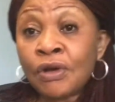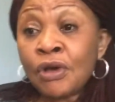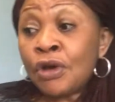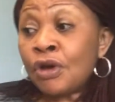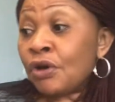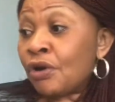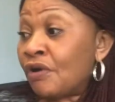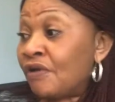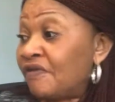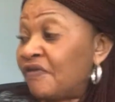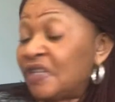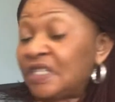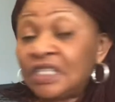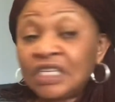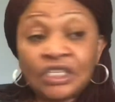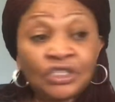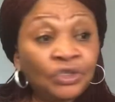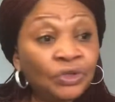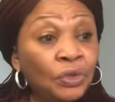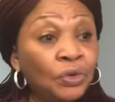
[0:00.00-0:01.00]

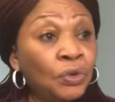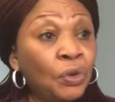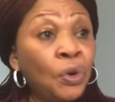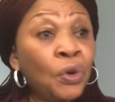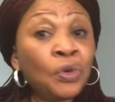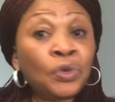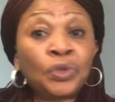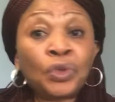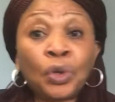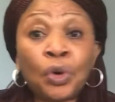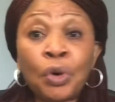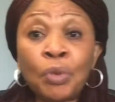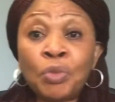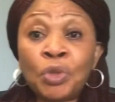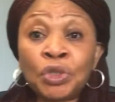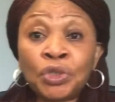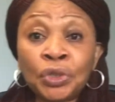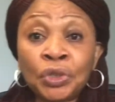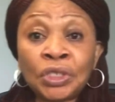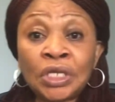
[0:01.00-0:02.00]
conversation, all the
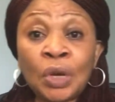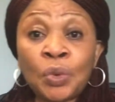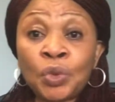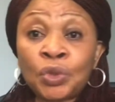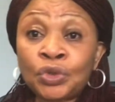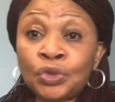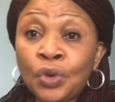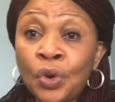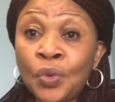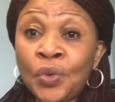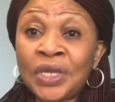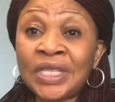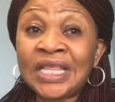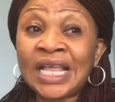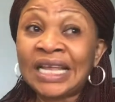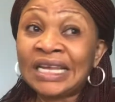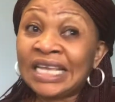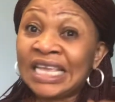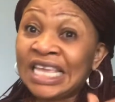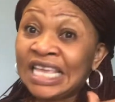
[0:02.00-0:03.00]
commotion that was going
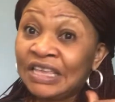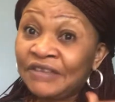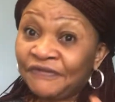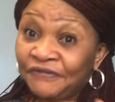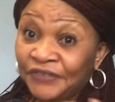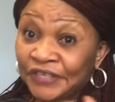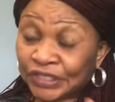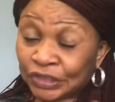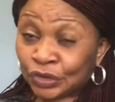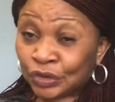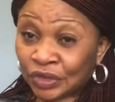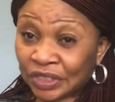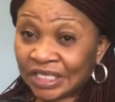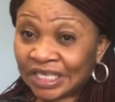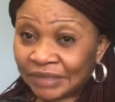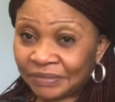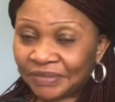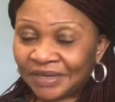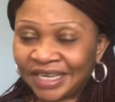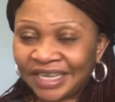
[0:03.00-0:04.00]
that he
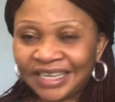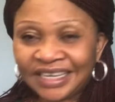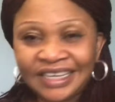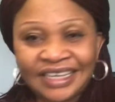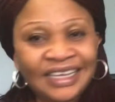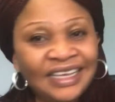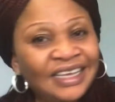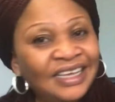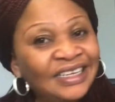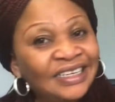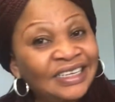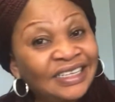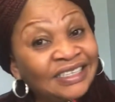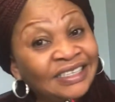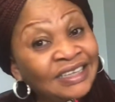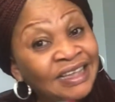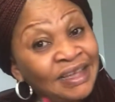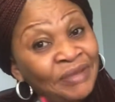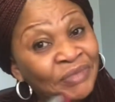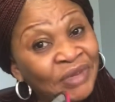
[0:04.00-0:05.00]
videotaped.
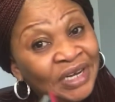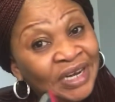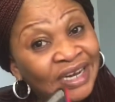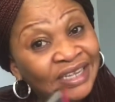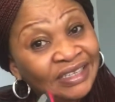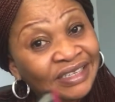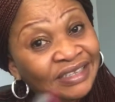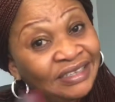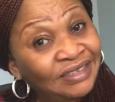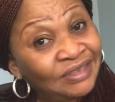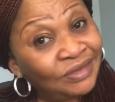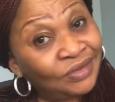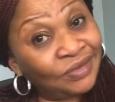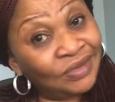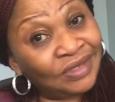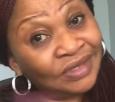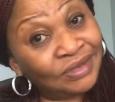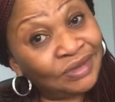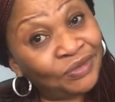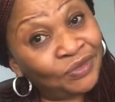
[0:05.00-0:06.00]
This cameras is
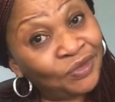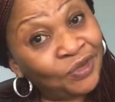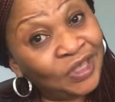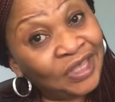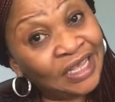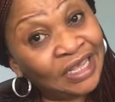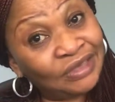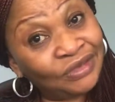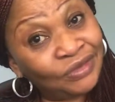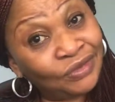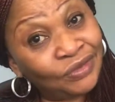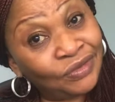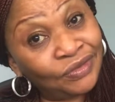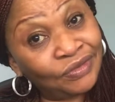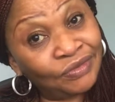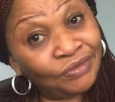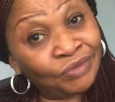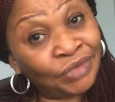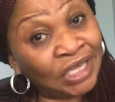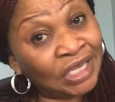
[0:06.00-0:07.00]
doing some wonder. So
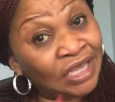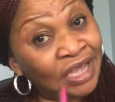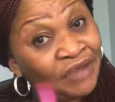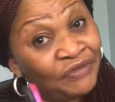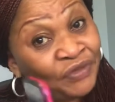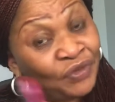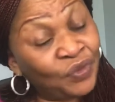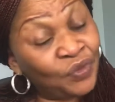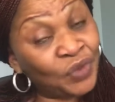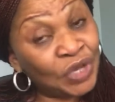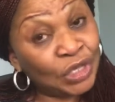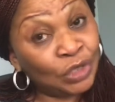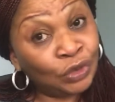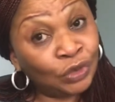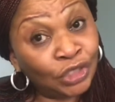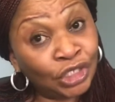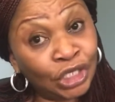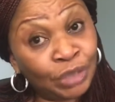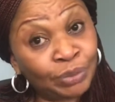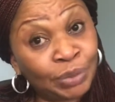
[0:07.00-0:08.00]
be careful when you
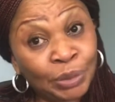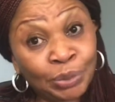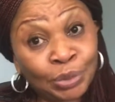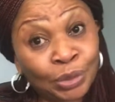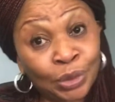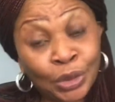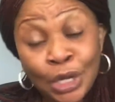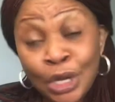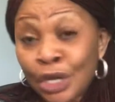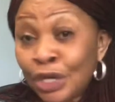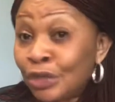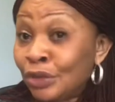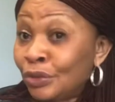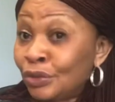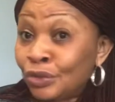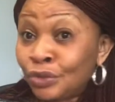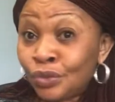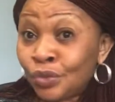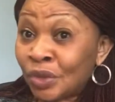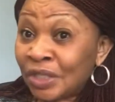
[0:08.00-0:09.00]
see people, you
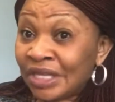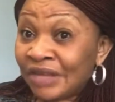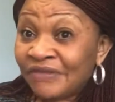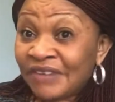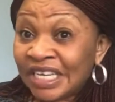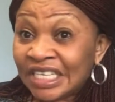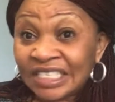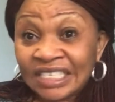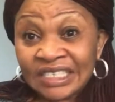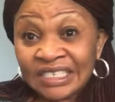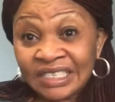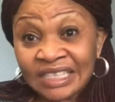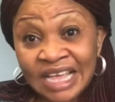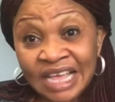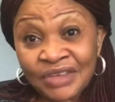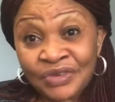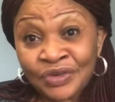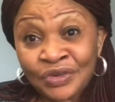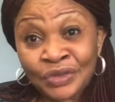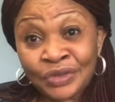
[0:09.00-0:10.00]
do whatever it is
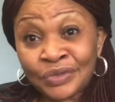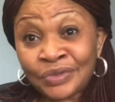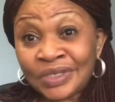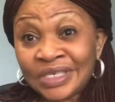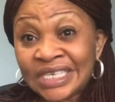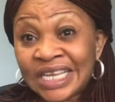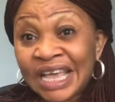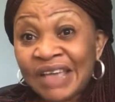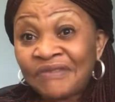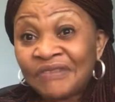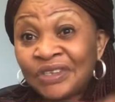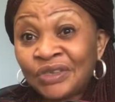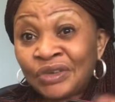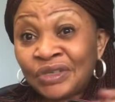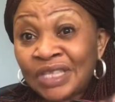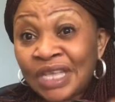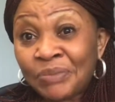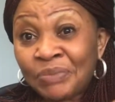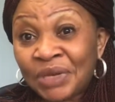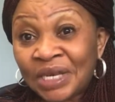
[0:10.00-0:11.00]
that you're doing, they're
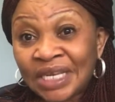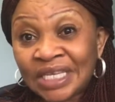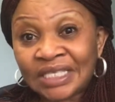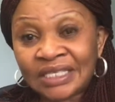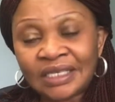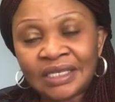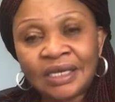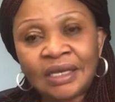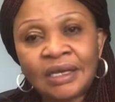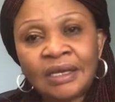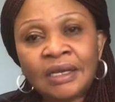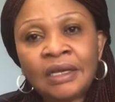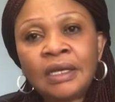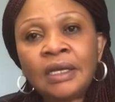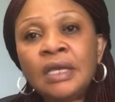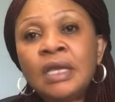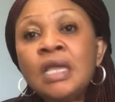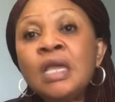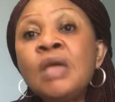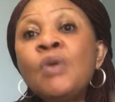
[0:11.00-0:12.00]
videotaping it.
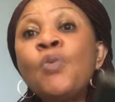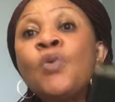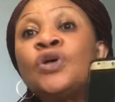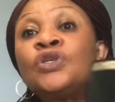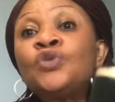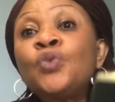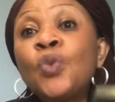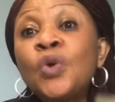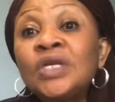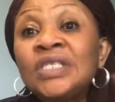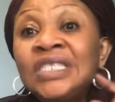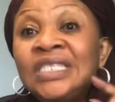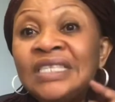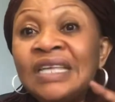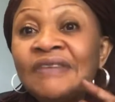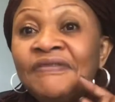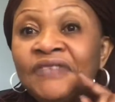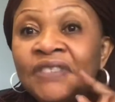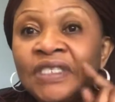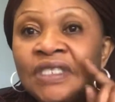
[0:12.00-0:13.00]
It was what
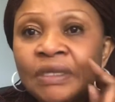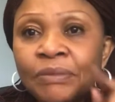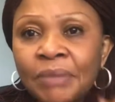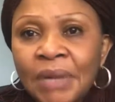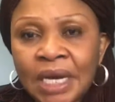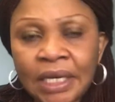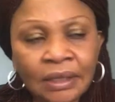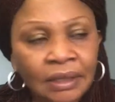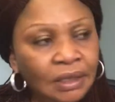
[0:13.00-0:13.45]
saved the man.